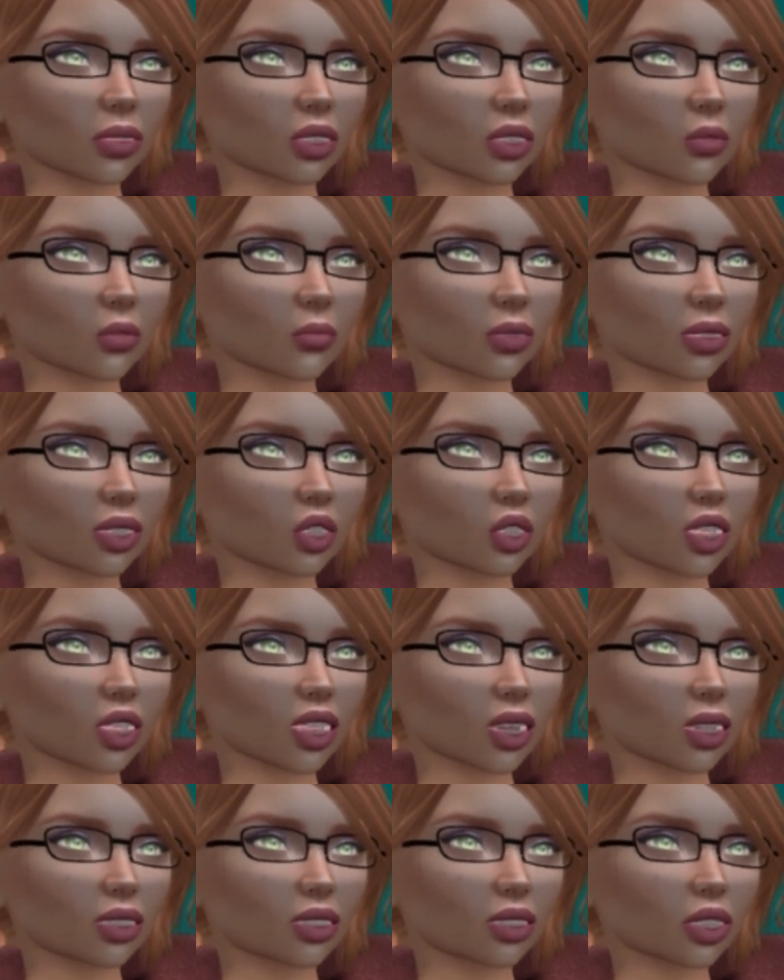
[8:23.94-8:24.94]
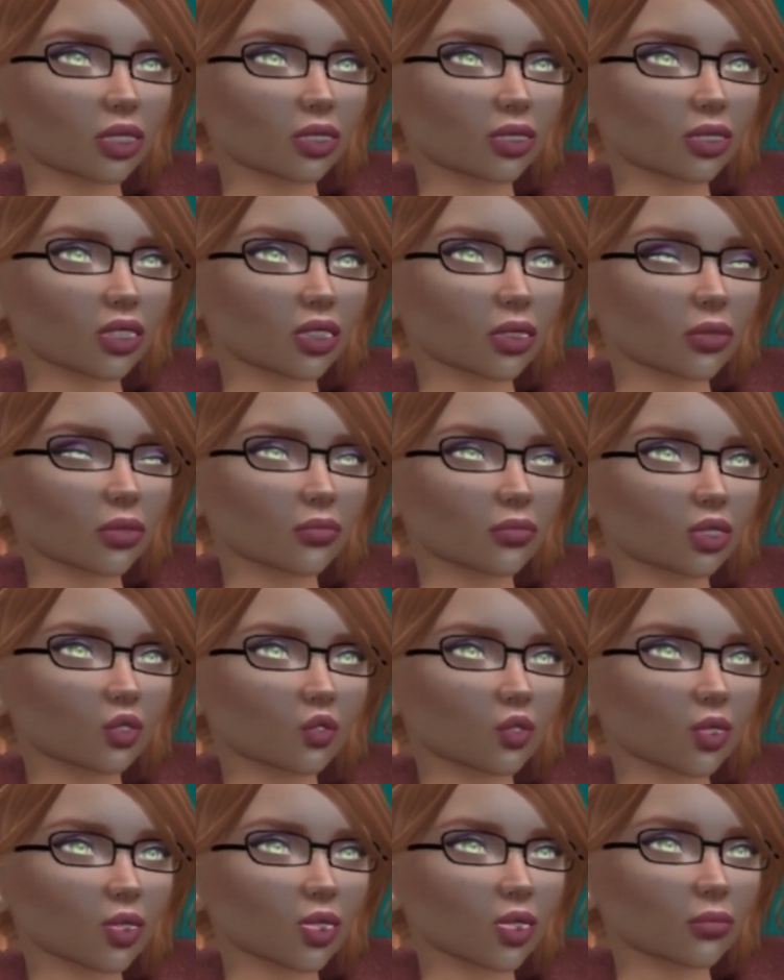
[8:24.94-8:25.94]
That's just a general
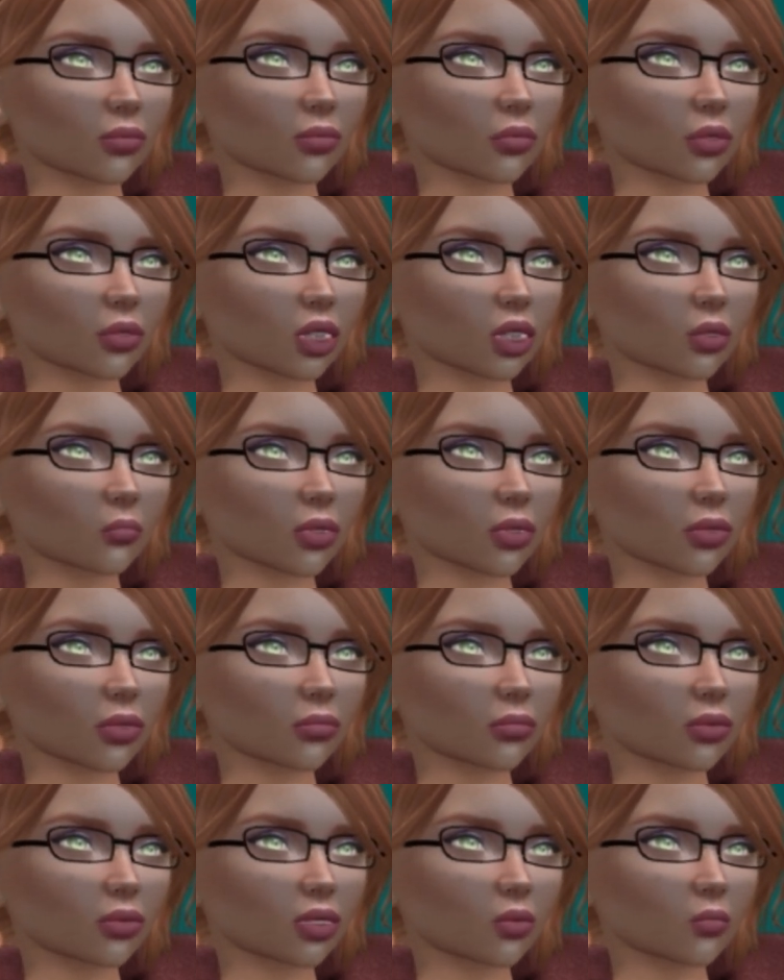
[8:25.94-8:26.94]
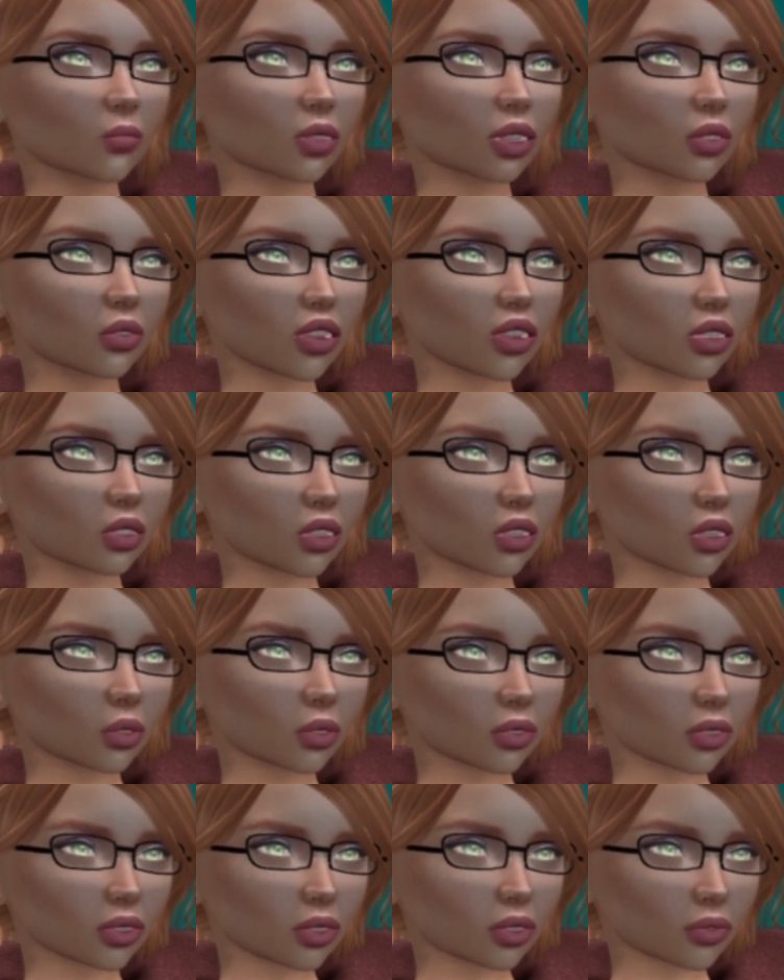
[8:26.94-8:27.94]
thing. That's not, oh, I've hurt myself
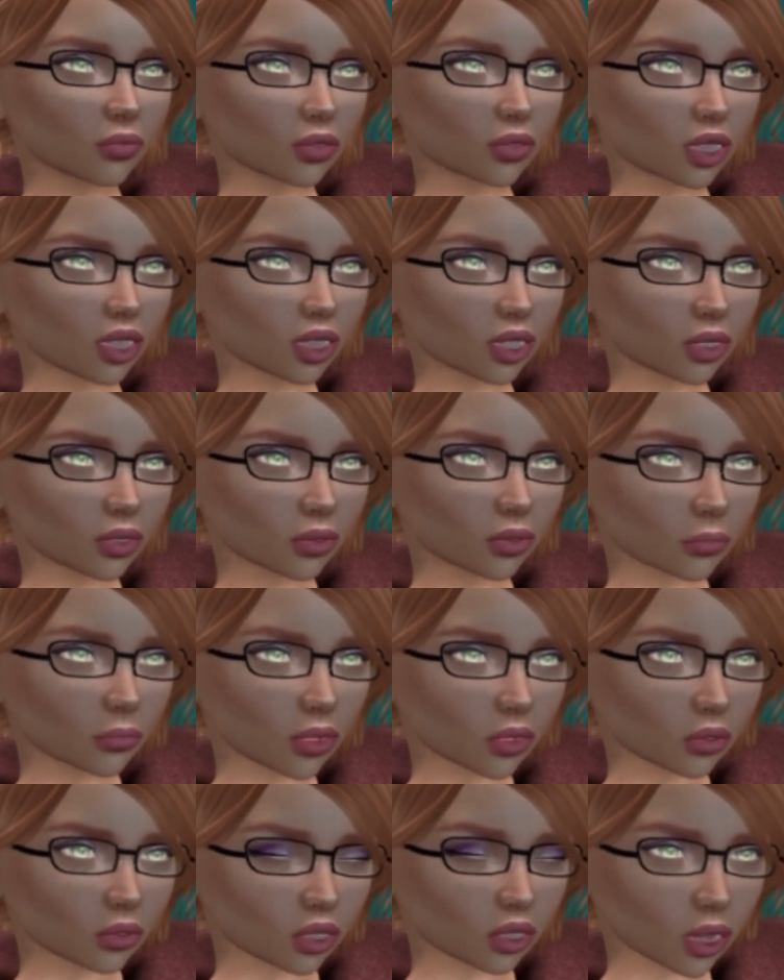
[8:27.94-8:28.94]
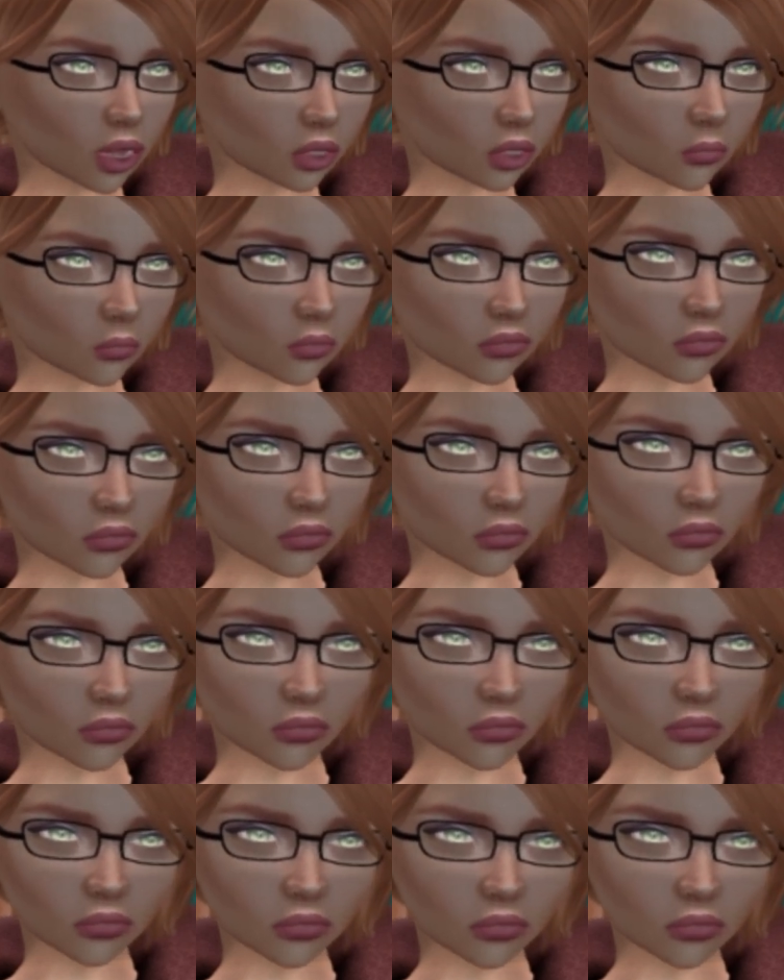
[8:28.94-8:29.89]
and can't move or something.